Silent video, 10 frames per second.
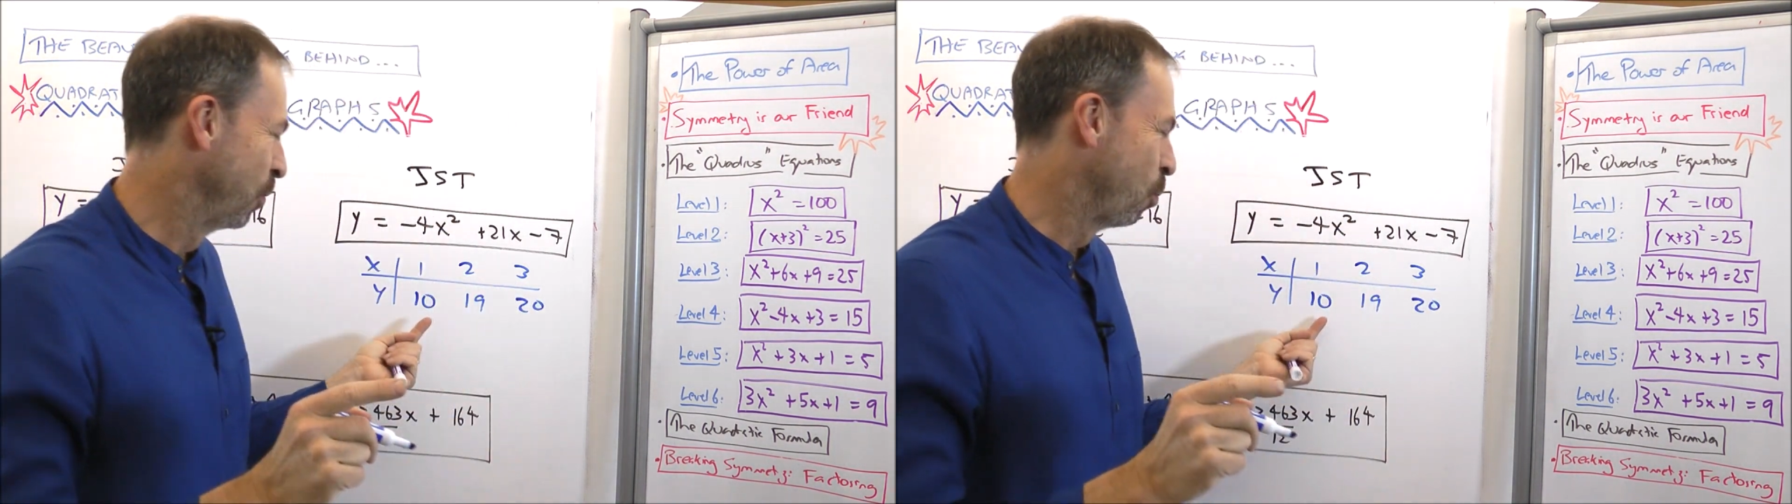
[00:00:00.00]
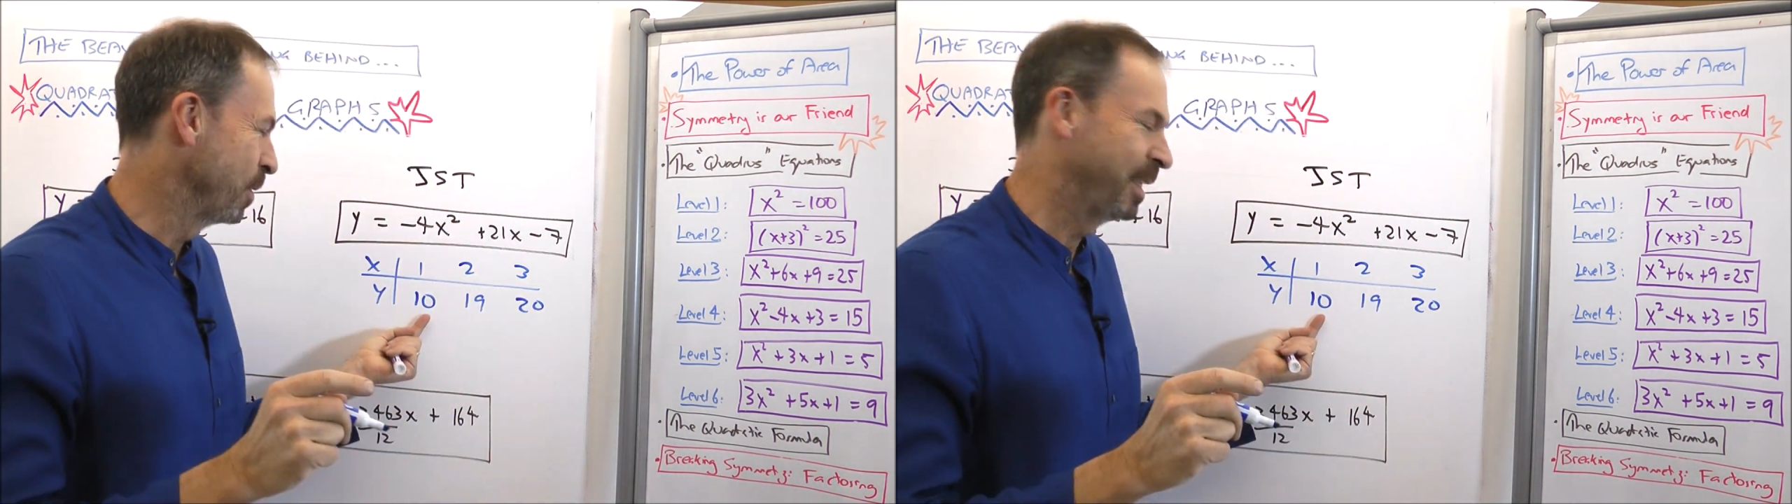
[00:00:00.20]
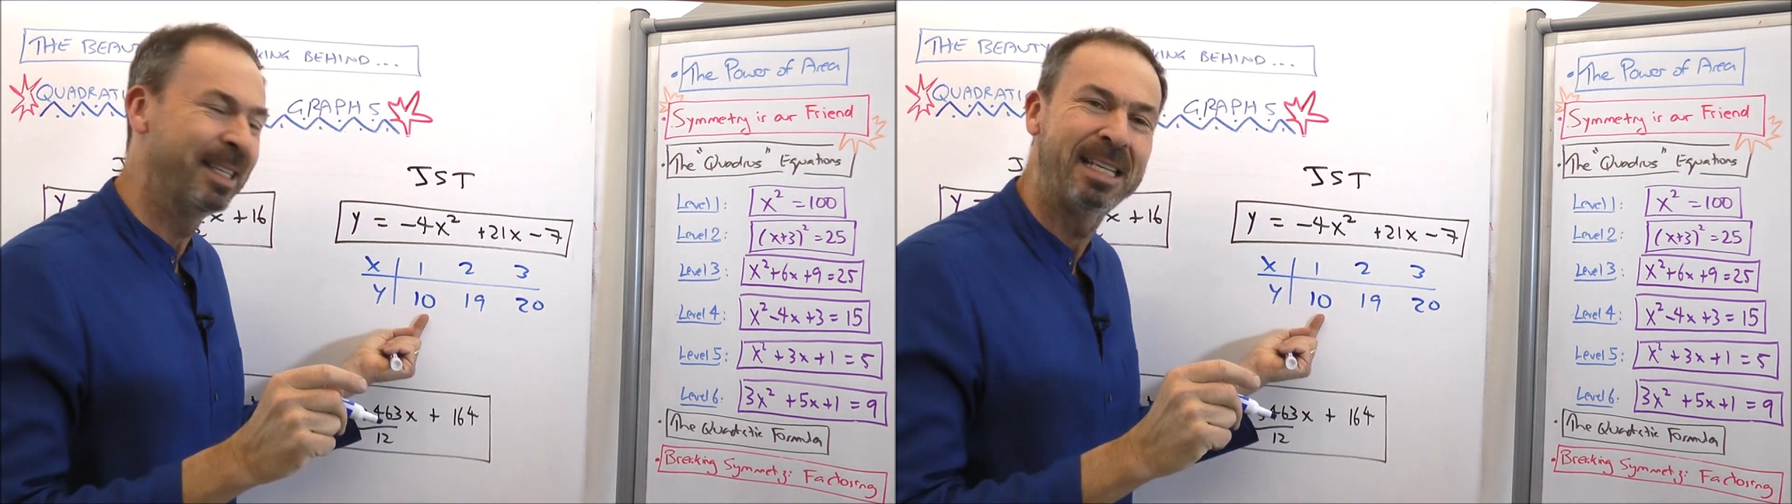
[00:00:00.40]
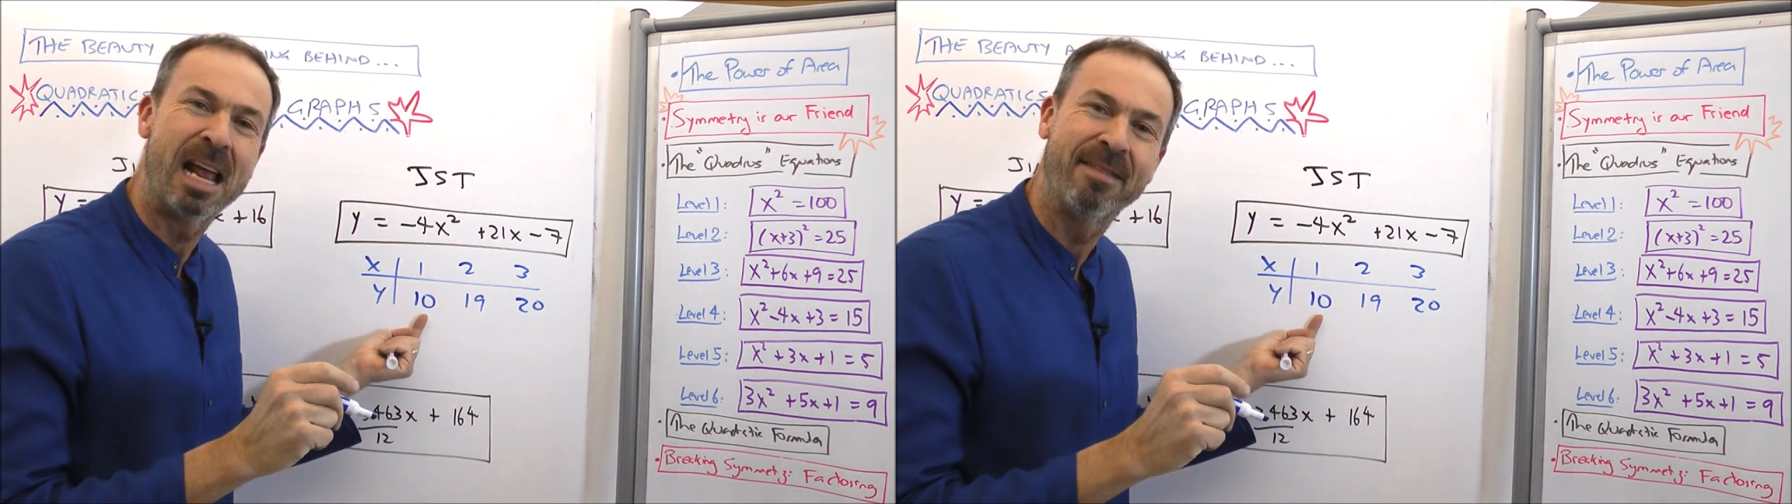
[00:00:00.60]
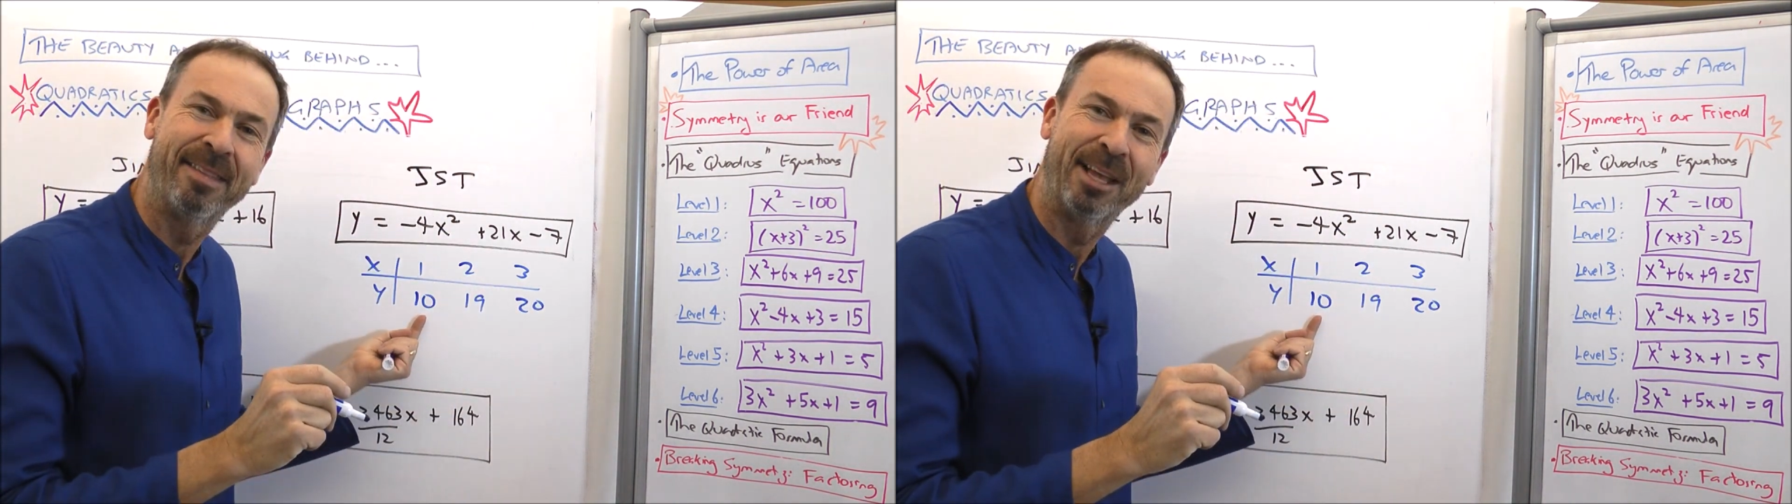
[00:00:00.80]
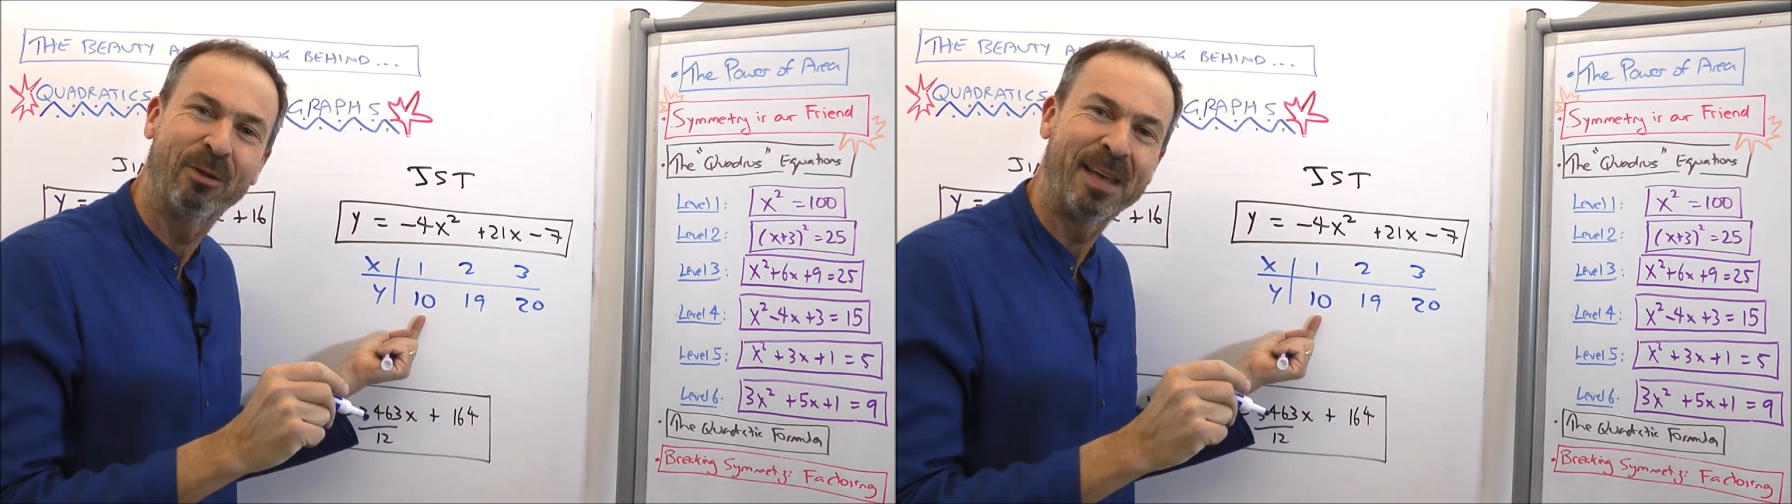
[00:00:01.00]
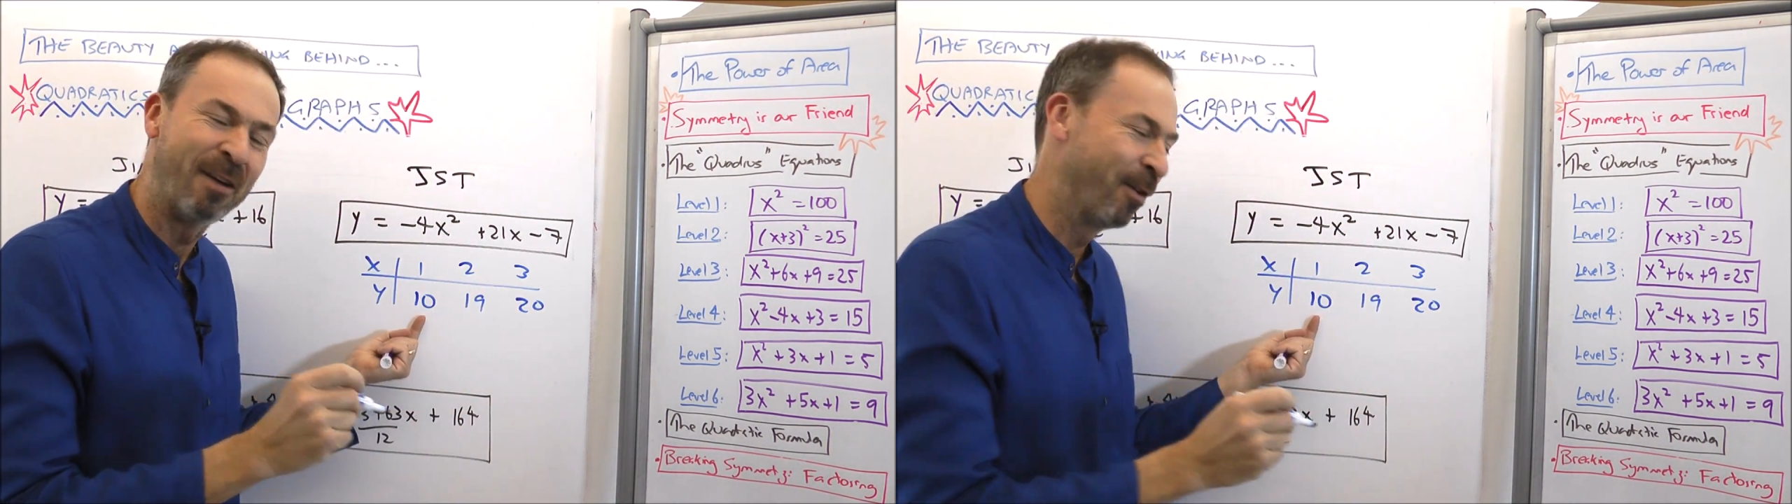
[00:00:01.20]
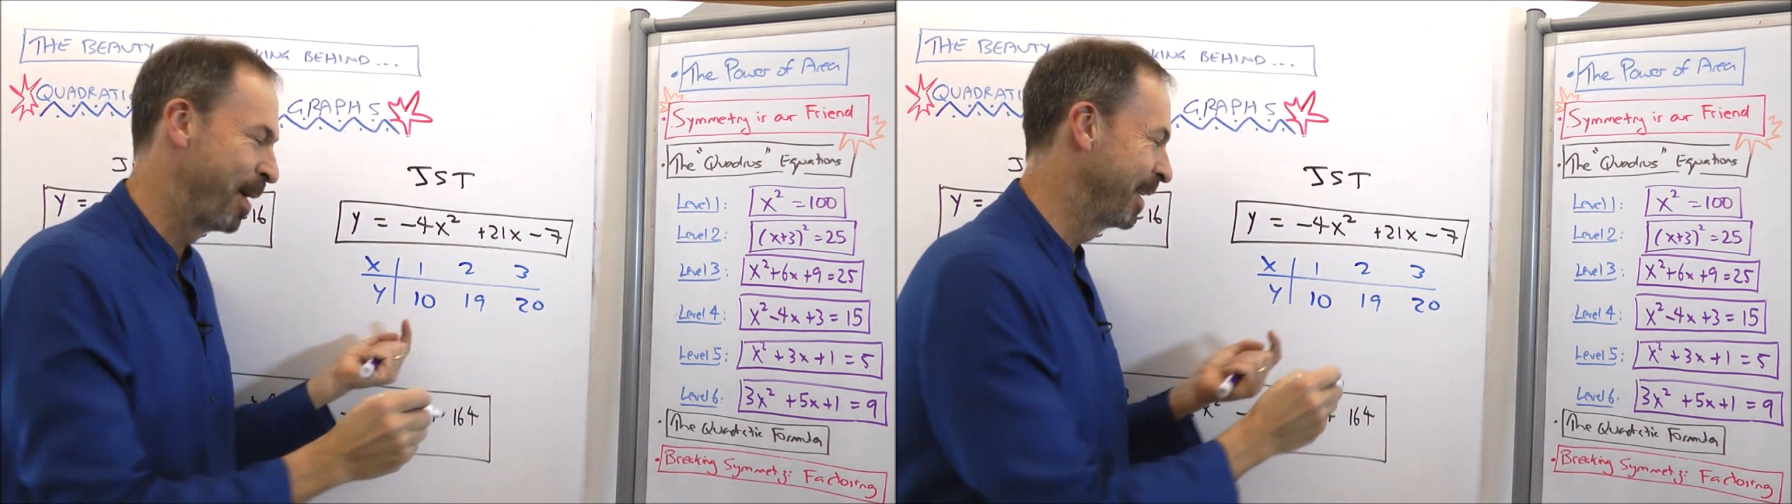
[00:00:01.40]
What's the 10th letter of the
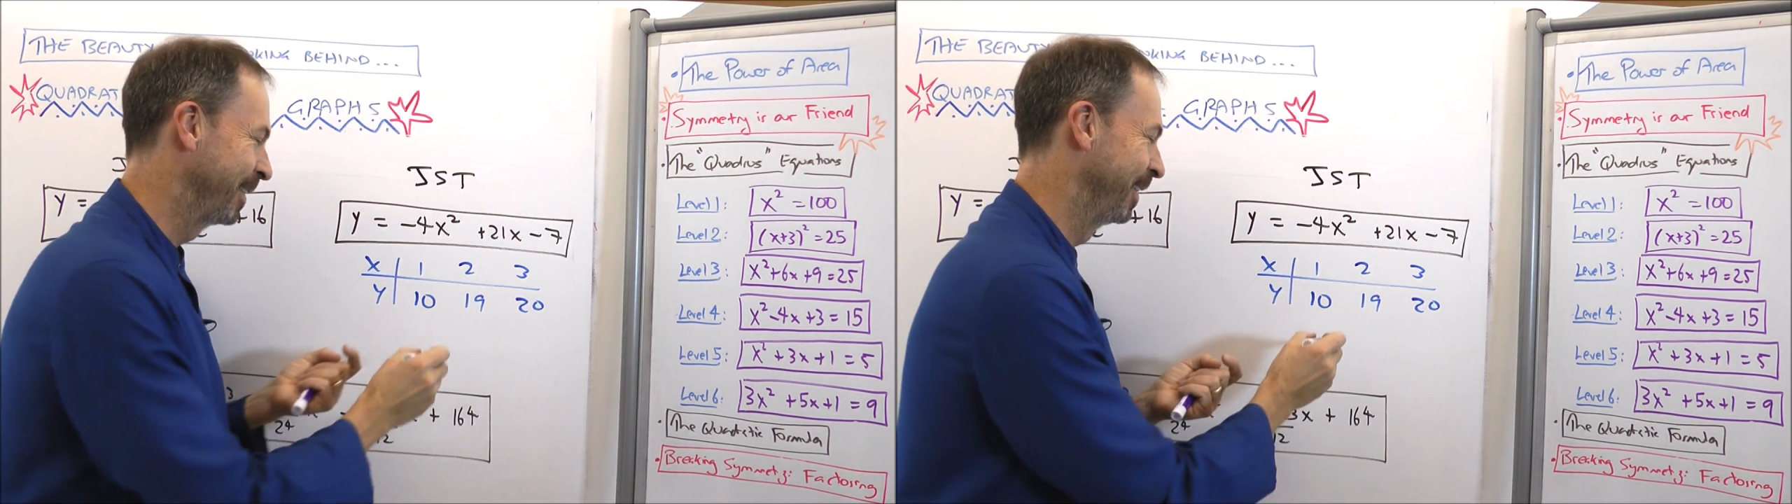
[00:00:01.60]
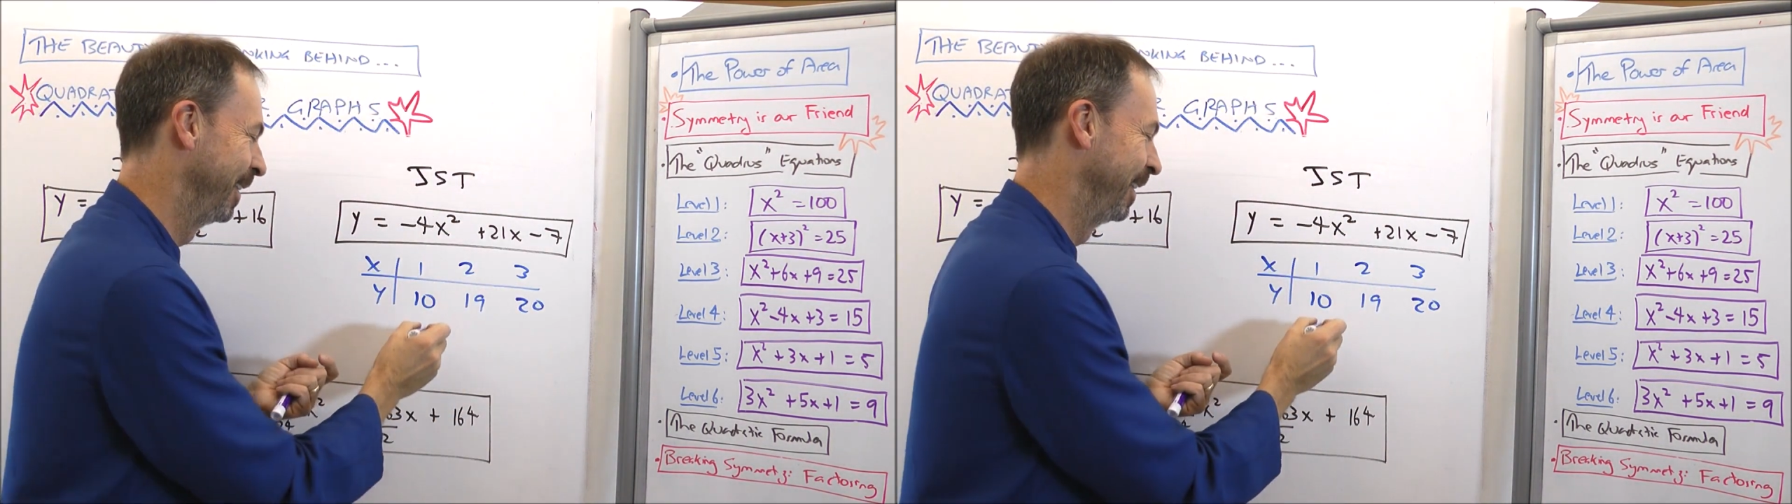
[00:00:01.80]
alphabet?